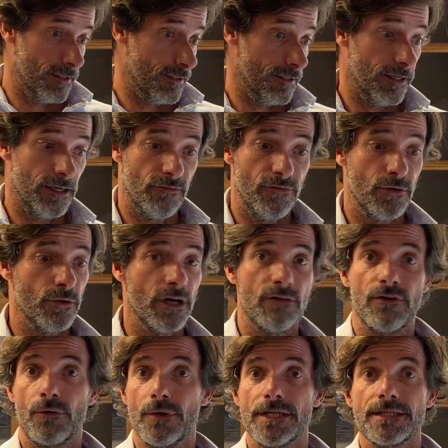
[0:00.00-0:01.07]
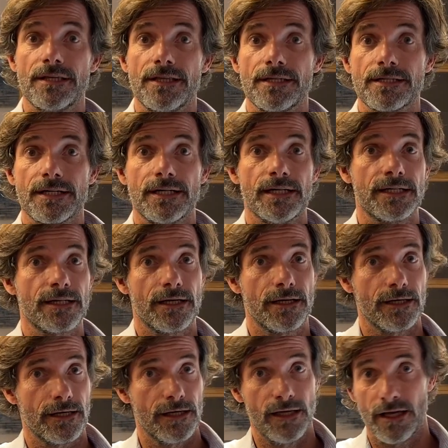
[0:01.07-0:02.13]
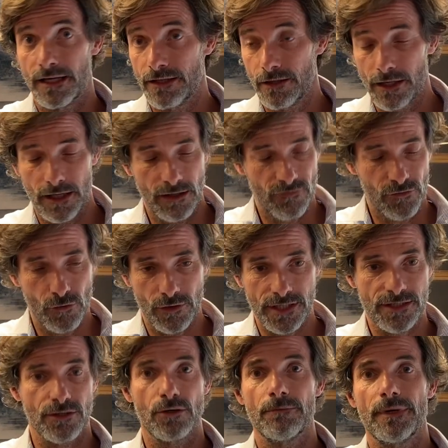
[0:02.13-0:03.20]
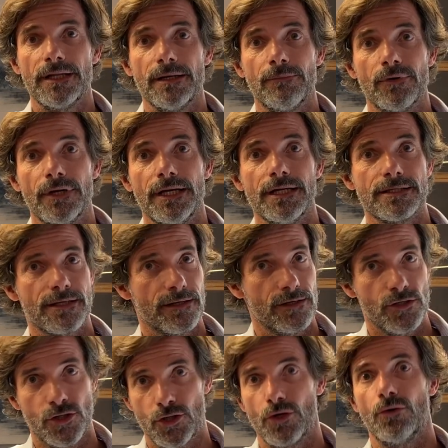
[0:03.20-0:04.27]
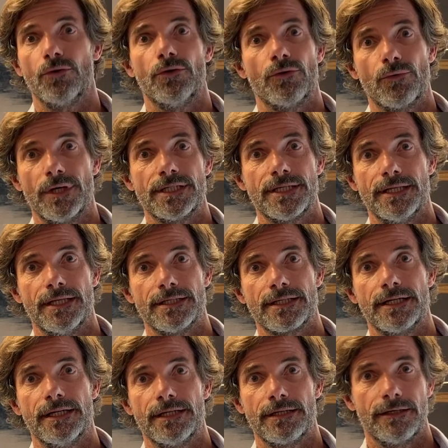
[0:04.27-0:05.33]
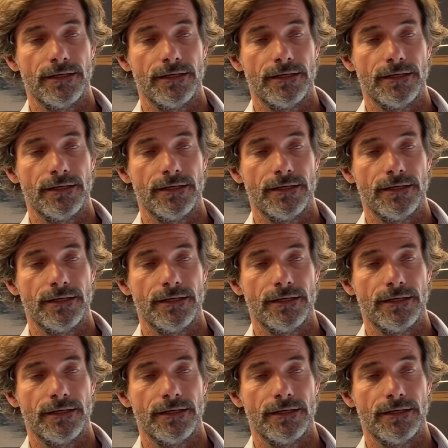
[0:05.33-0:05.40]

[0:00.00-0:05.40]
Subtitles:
If you have a residence card, and if you're stopped by the police, show your residence card.